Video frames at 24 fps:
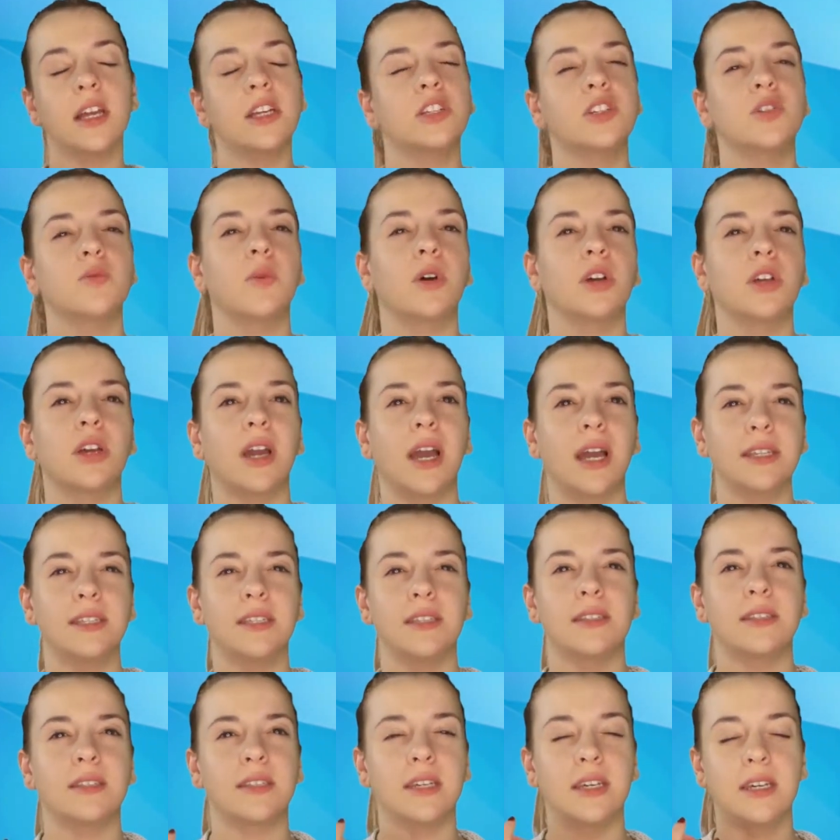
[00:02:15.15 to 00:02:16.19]
I just want you guys
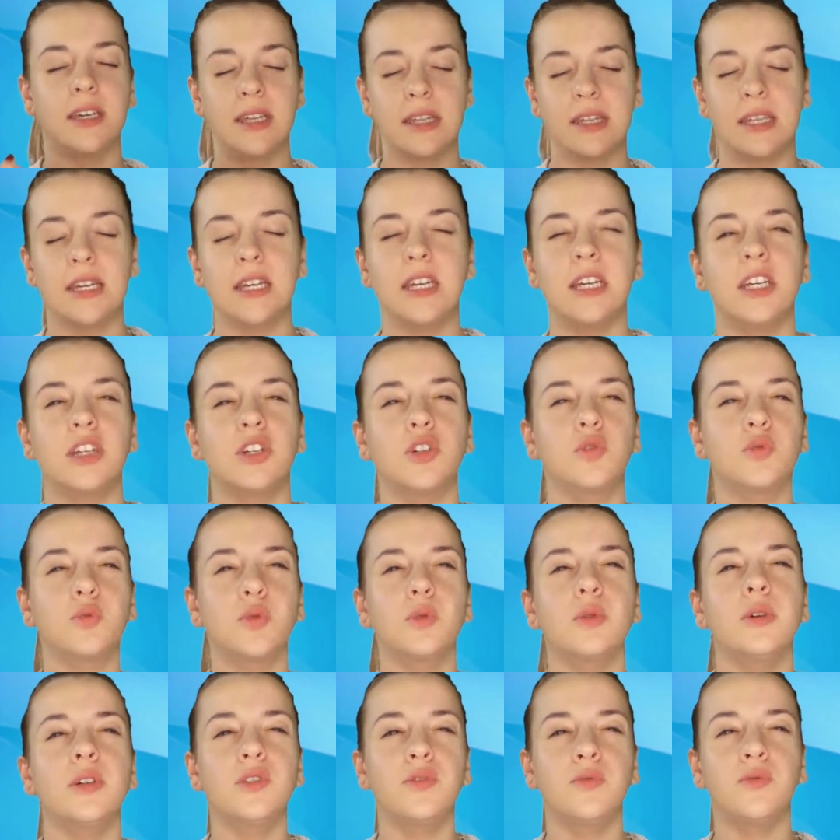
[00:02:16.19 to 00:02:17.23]
to see the
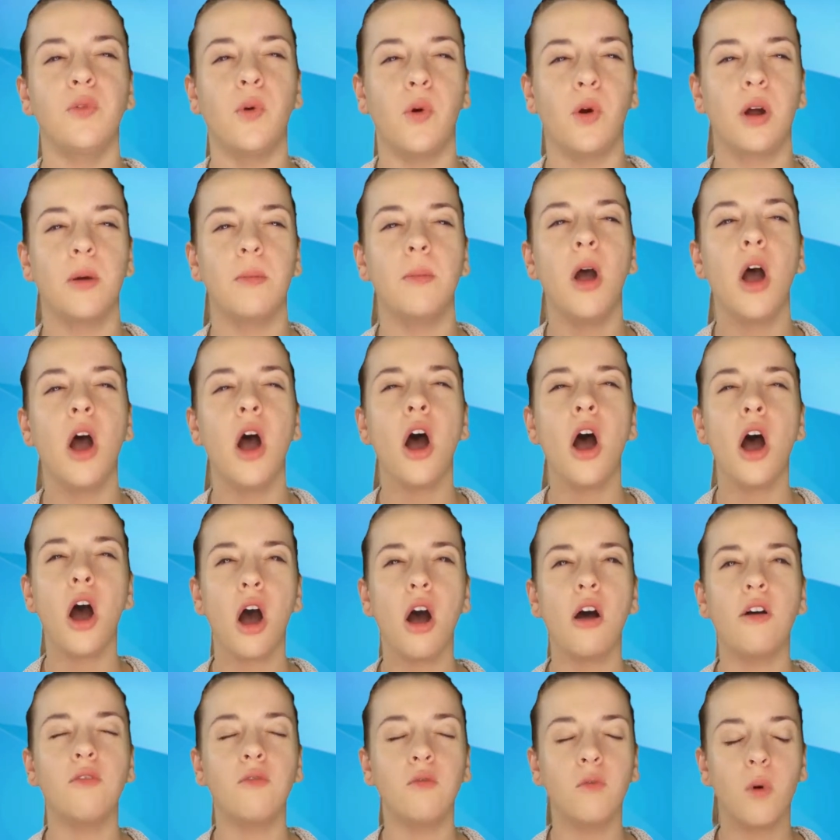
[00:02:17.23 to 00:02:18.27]
truest form
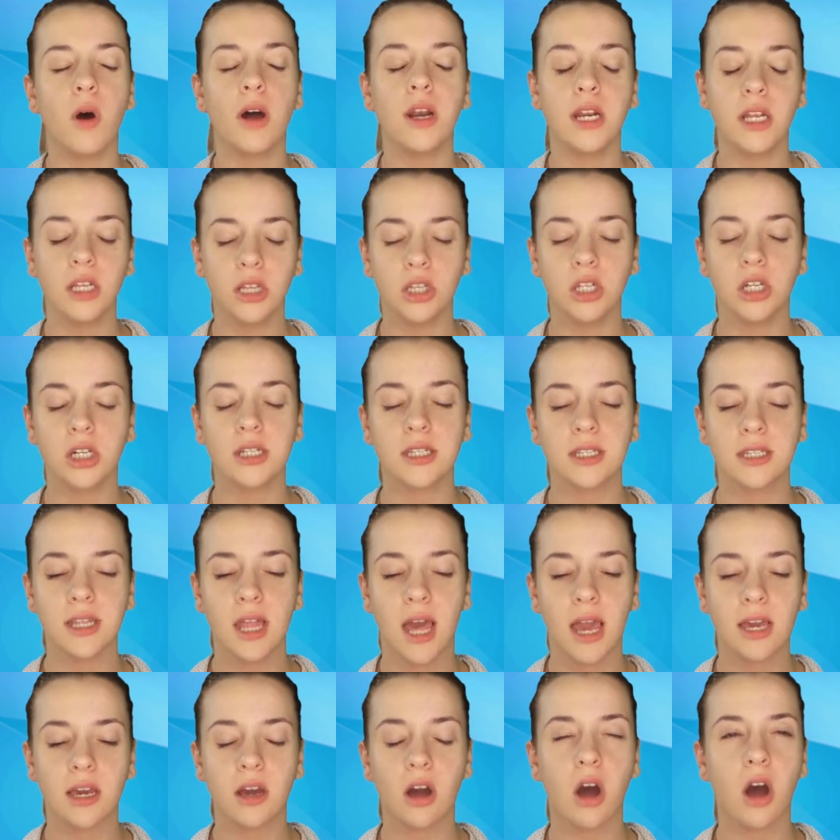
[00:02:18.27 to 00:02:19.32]
of what it looks
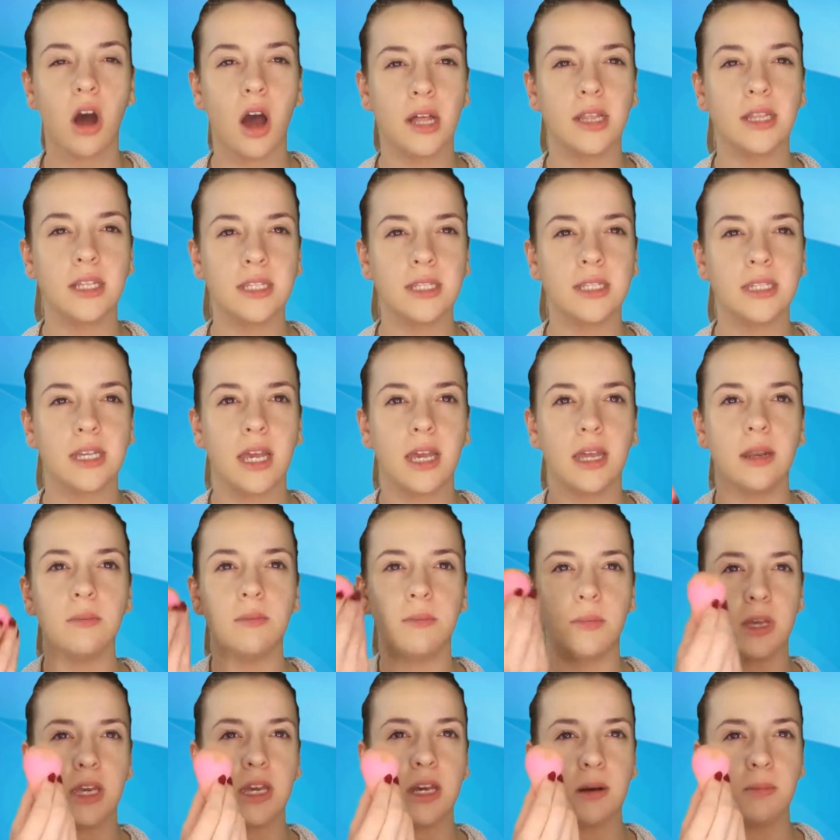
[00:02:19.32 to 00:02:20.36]
like on the
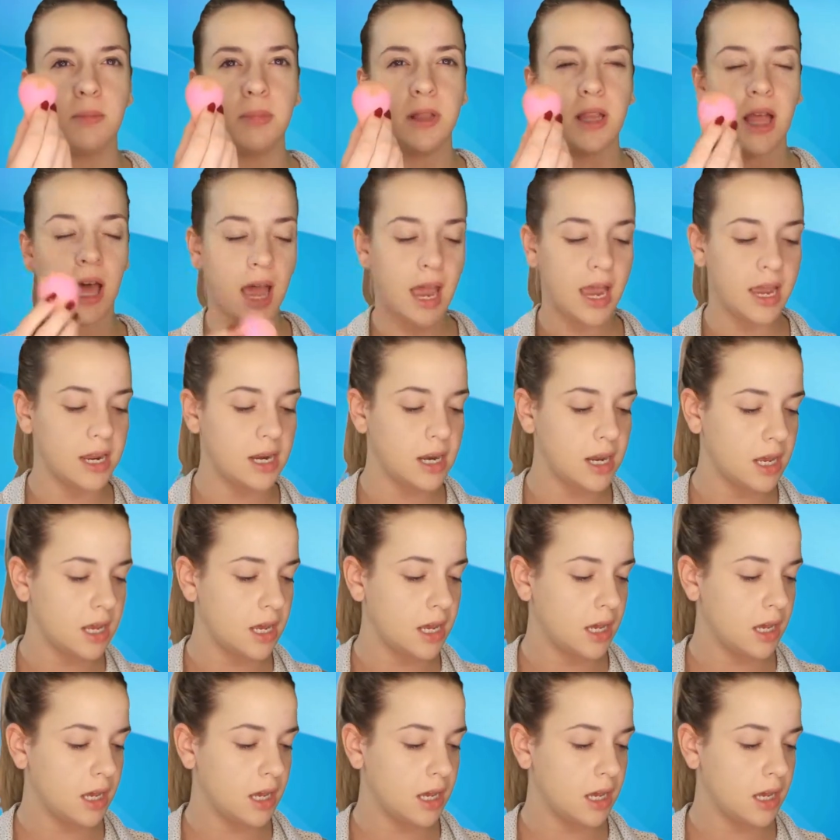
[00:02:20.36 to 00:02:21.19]
skin being applied.